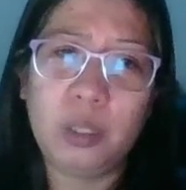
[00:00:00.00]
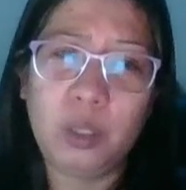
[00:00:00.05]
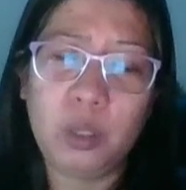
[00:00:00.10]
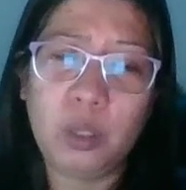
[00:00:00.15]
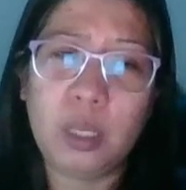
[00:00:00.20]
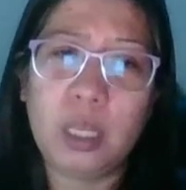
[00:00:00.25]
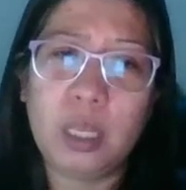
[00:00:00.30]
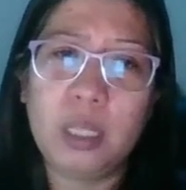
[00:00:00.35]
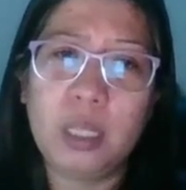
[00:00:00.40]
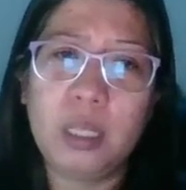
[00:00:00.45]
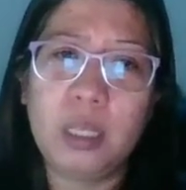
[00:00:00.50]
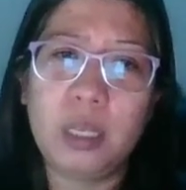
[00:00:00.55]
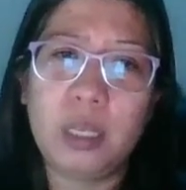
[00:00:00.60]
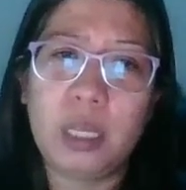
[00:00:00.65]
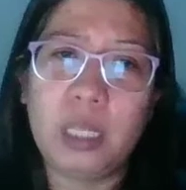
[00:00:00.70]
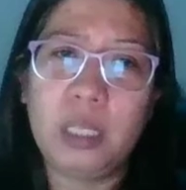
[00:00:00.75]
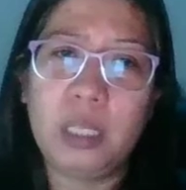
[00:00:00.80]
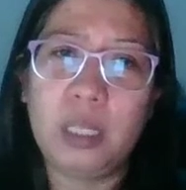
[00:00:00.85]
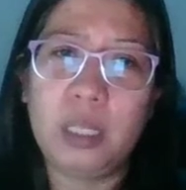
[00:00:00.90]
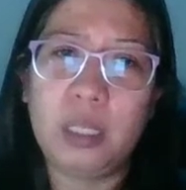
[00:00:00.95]
you can
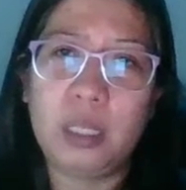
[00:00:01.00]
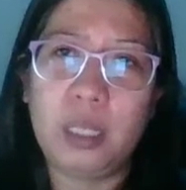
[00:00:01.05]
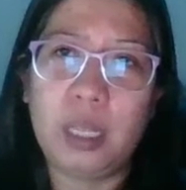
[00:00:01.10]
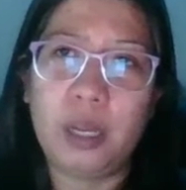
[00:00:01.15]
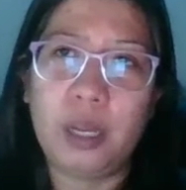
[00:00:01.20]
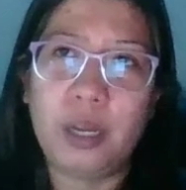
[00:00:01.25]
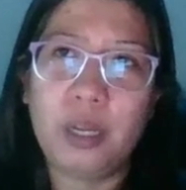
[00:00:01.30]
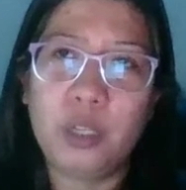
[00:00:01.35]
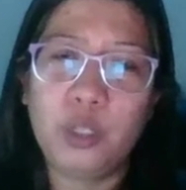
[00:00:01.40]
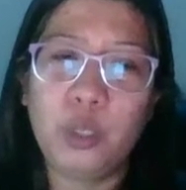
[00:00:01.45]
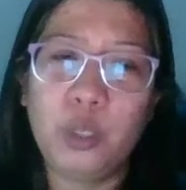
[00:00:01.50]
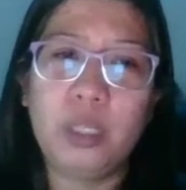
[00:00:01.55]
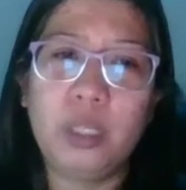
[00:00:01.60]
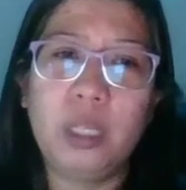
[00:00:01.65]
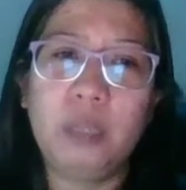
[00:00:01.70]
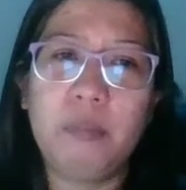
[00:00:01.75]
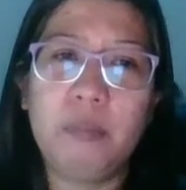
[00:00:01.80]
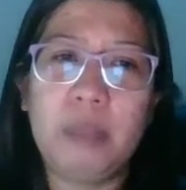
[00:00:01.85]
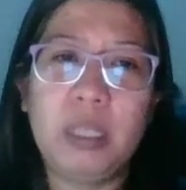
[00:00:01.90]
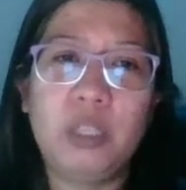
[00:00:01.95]
read it there. So
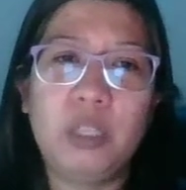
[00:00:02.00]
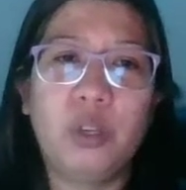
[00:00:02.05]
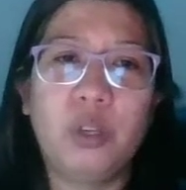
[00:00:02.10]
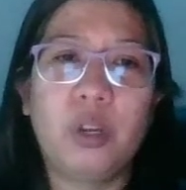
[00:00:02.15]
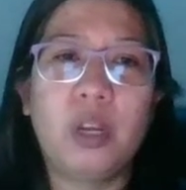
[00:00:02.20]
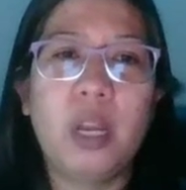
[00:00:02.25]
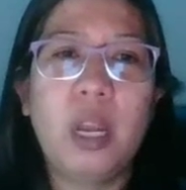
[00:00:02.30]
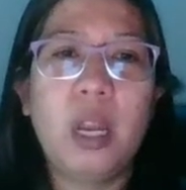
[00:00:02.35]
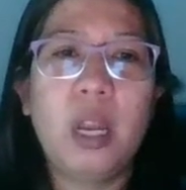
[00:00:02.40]
that means your